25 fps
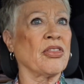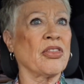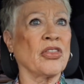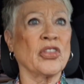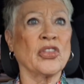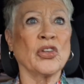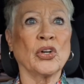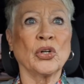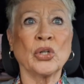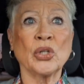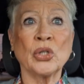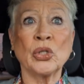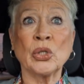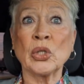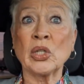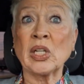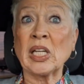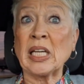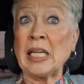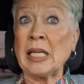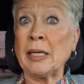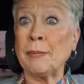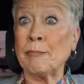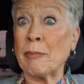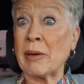
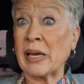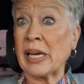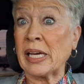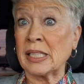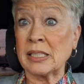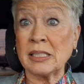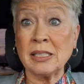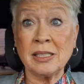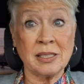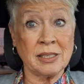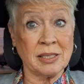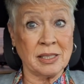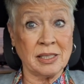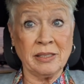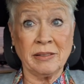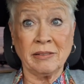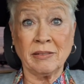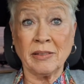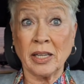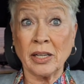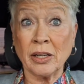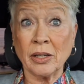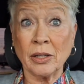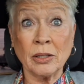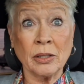30 beds in
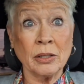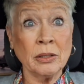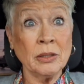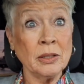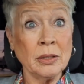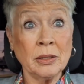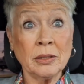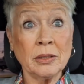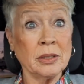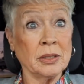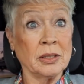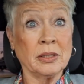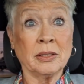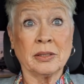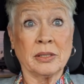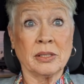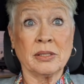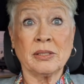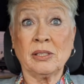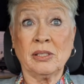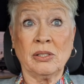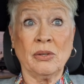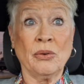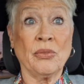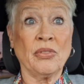there,
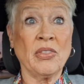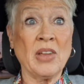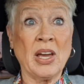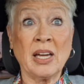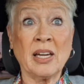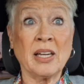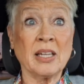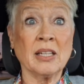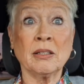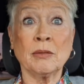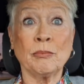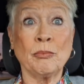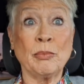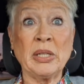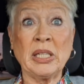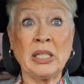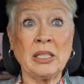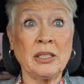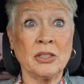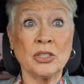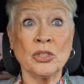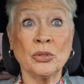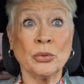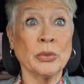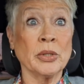so they can be
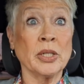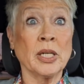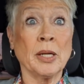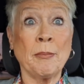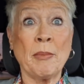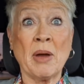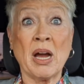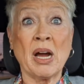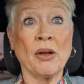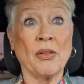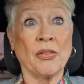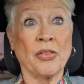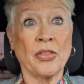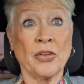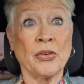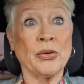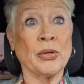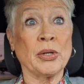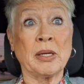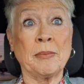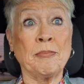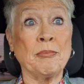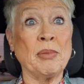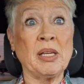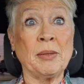doing about
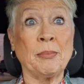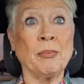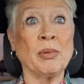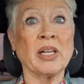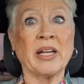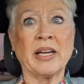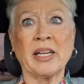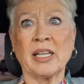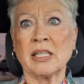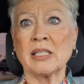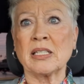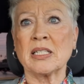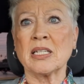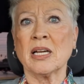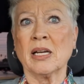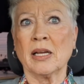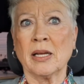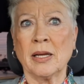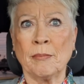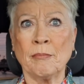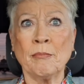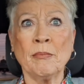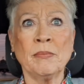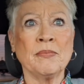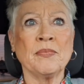30 people at a
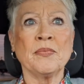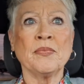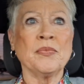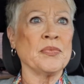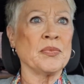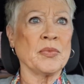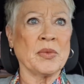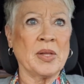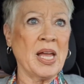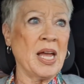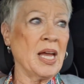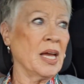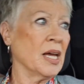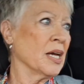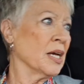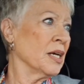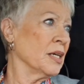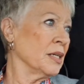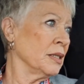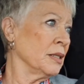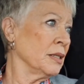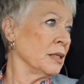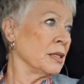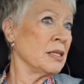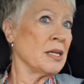time,
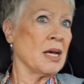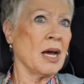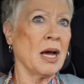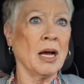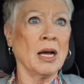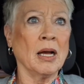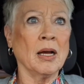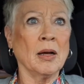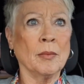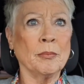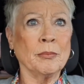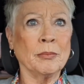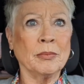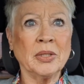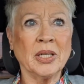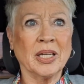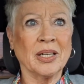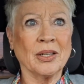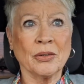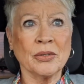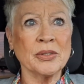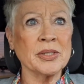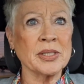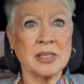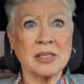and you
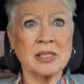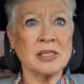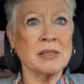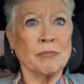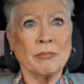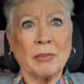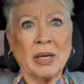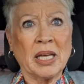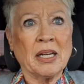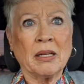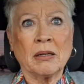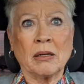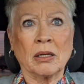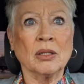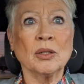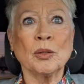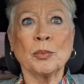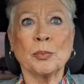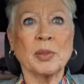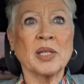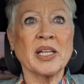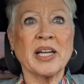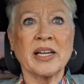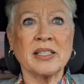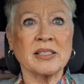know, it's a medical
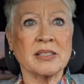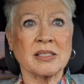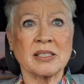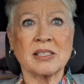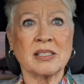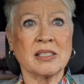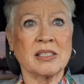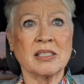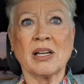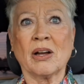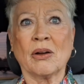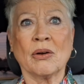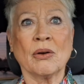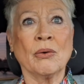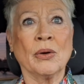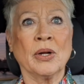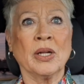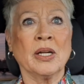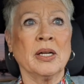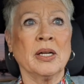place, so